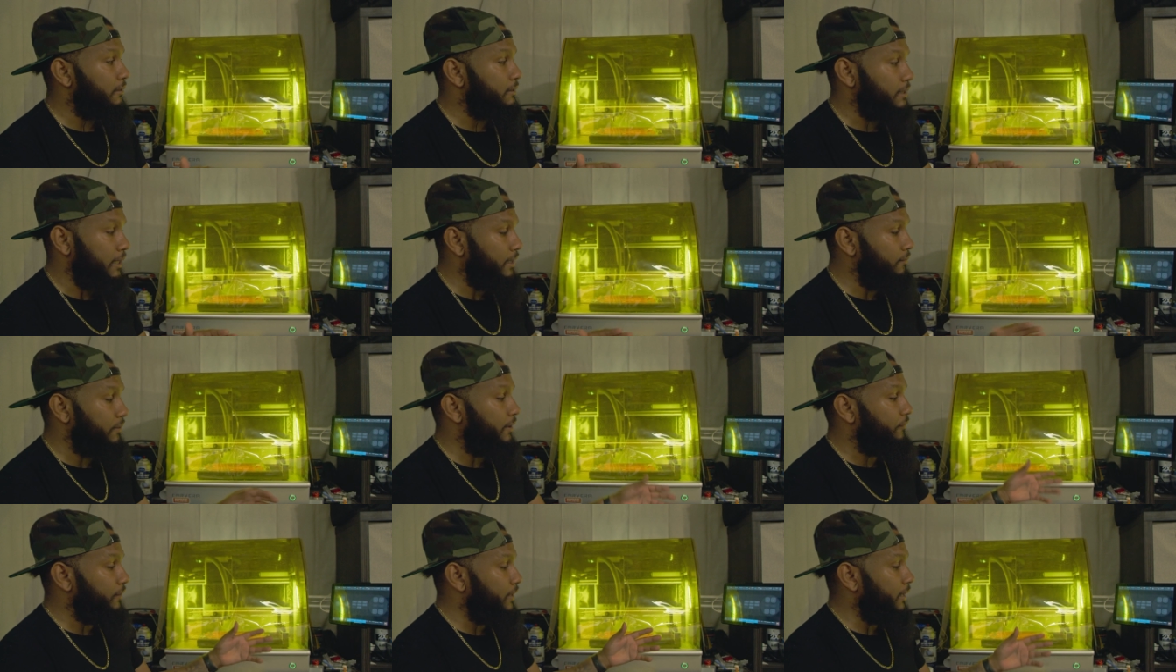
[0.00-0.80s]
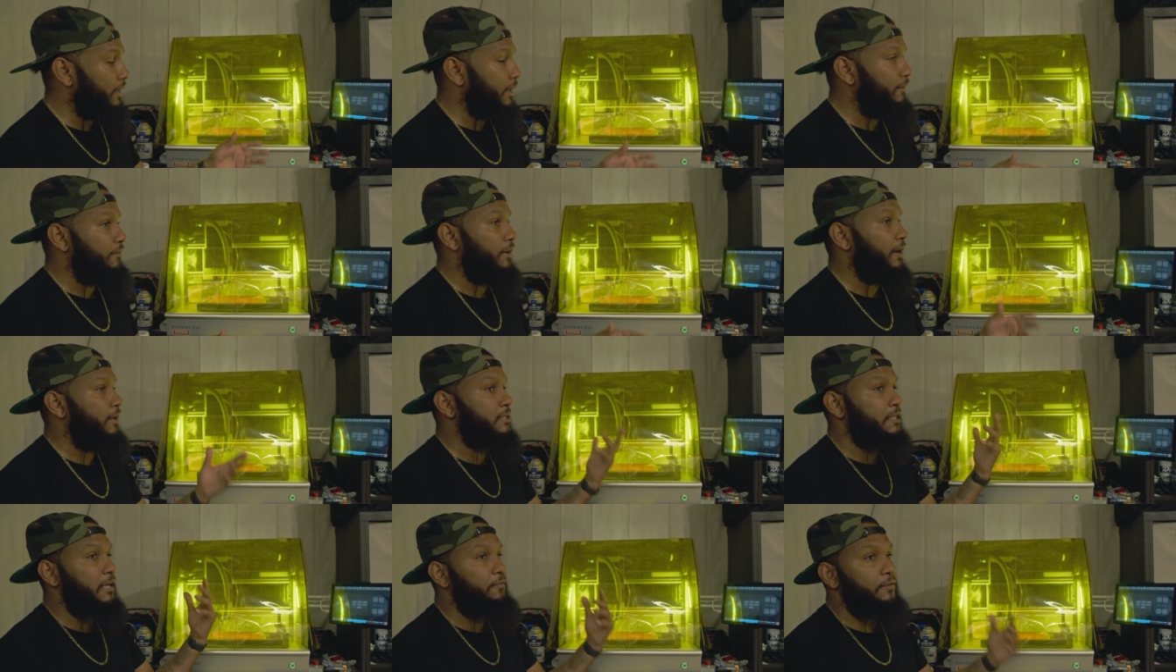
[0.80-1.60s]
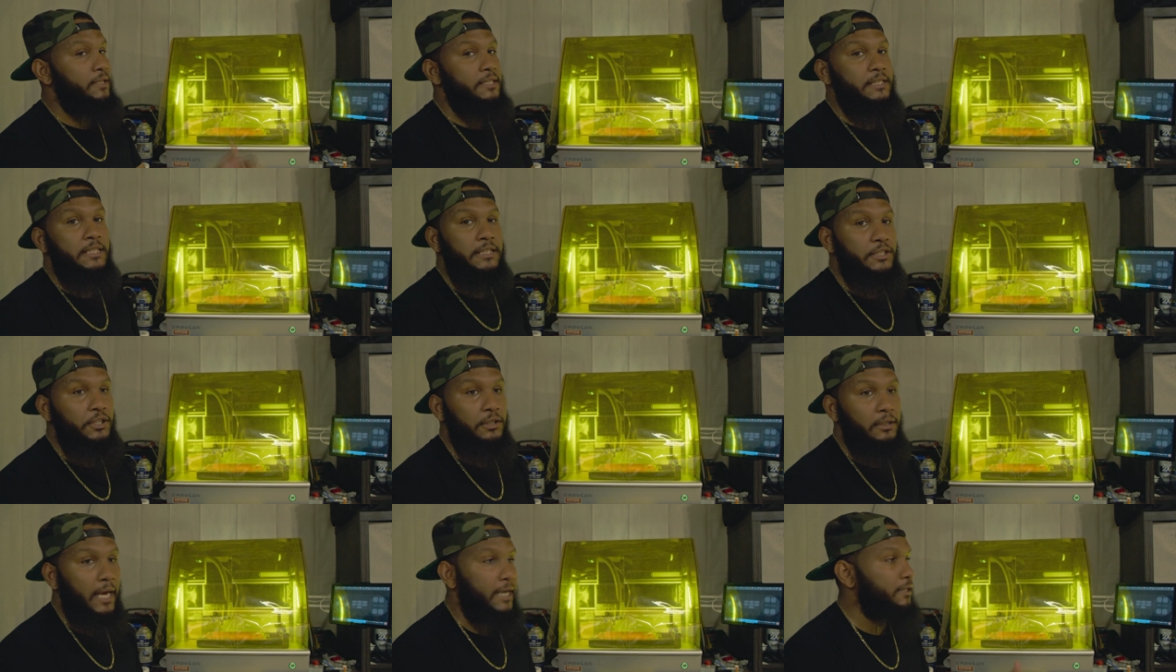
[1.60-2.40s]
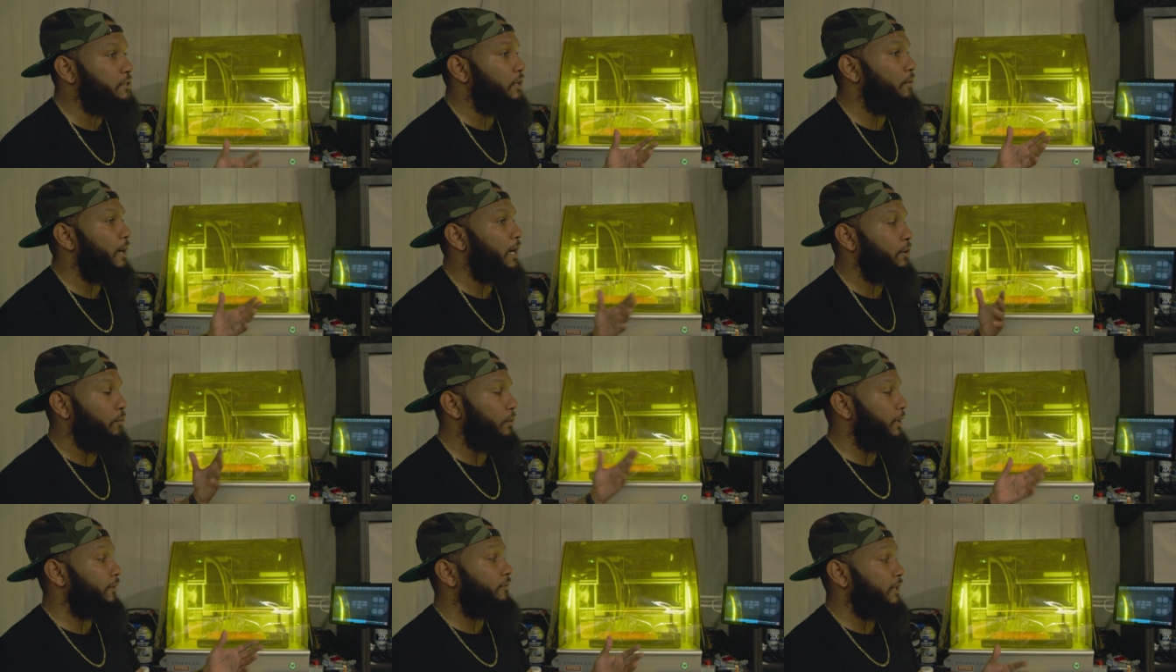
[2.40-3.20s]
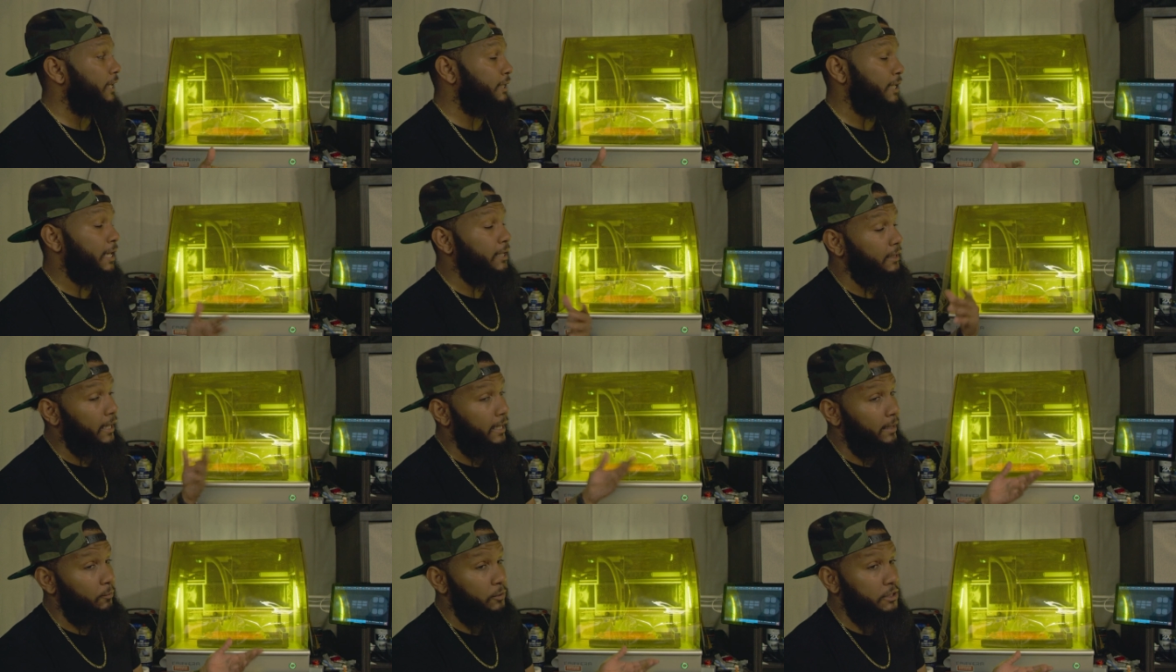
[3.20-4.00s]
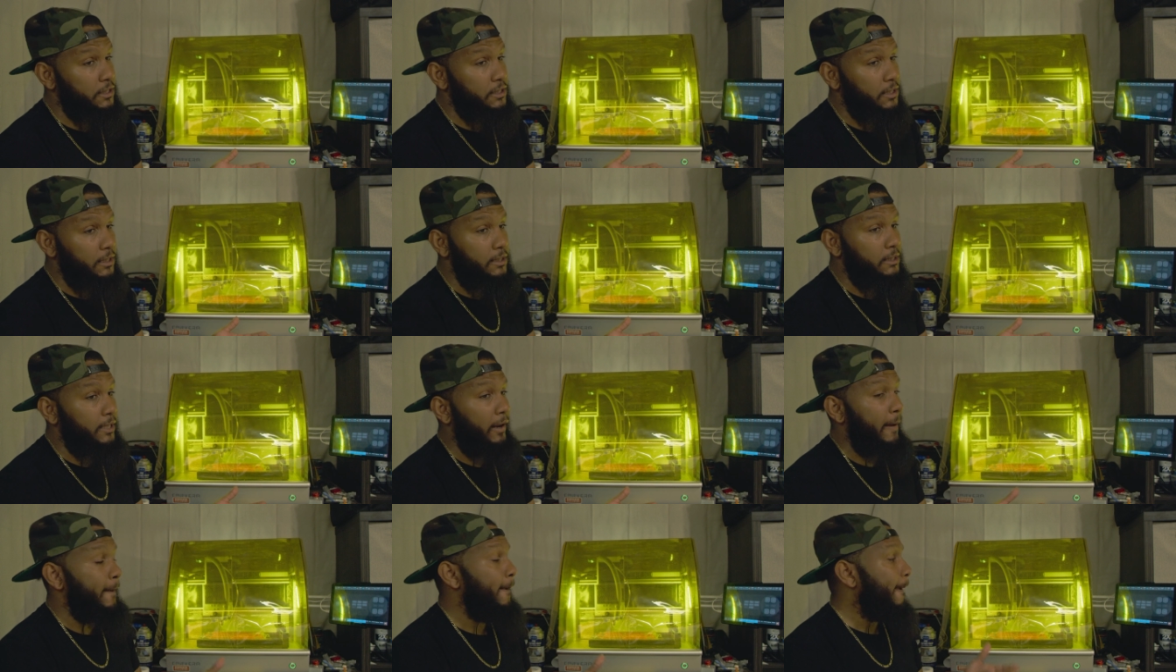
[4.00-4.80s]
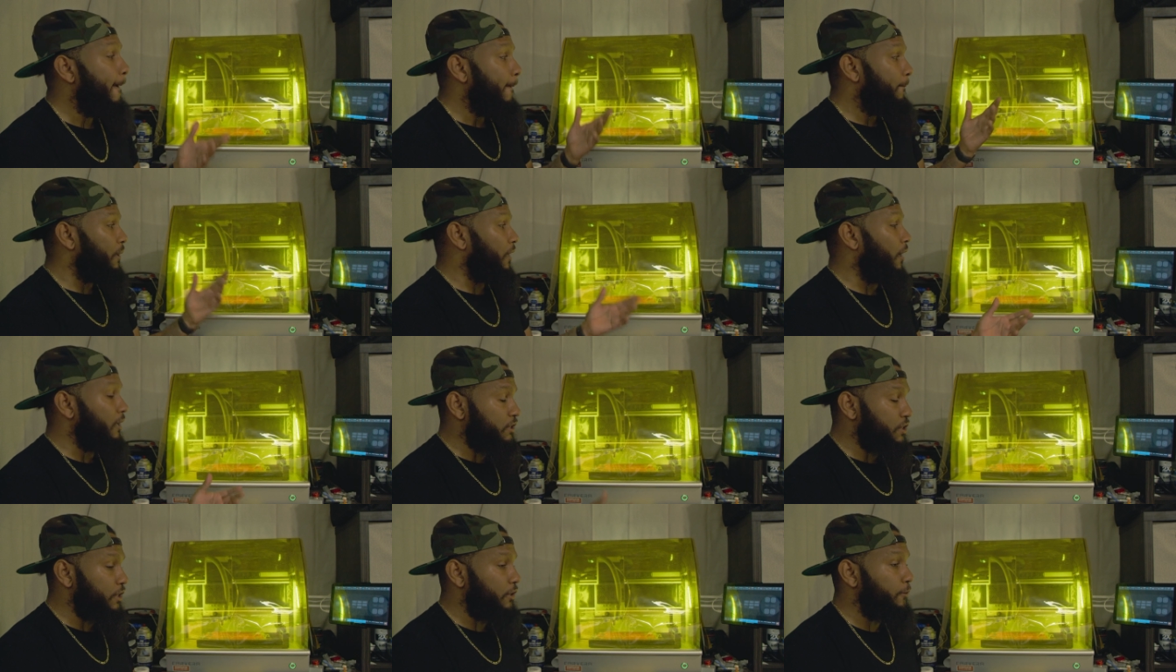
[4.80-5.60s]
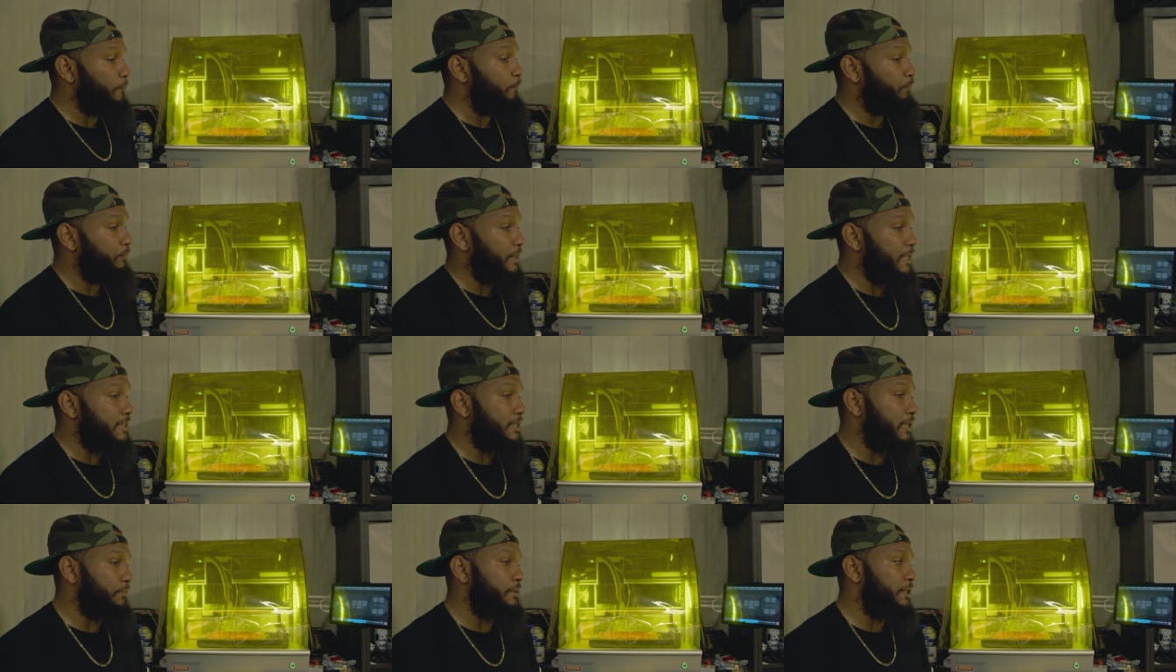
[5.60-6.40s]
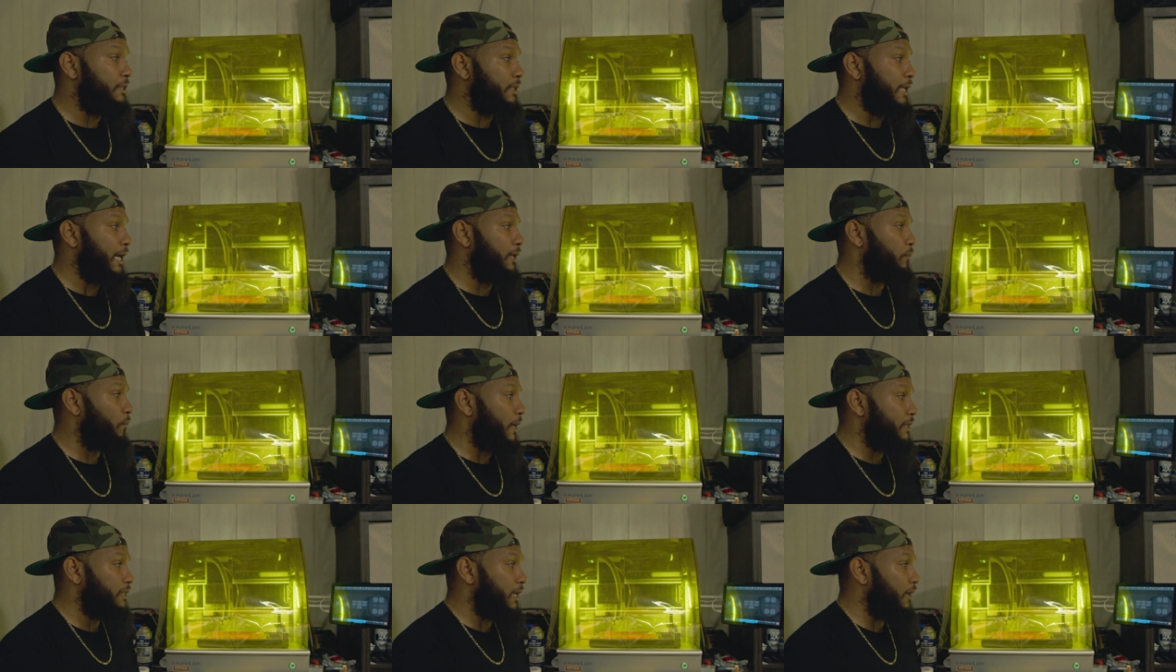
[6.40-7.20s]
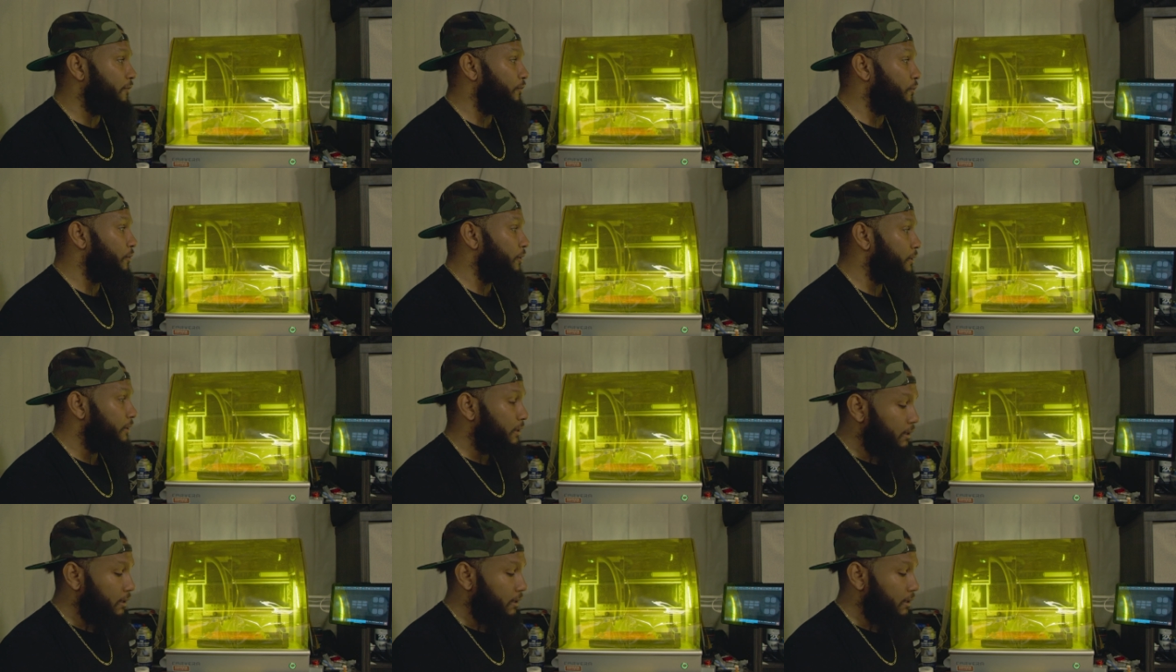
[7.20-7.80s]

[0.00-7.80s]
even if say for instance, your lights go out or whatever like that, which is a good thing, but also it's something to kind of watch out for.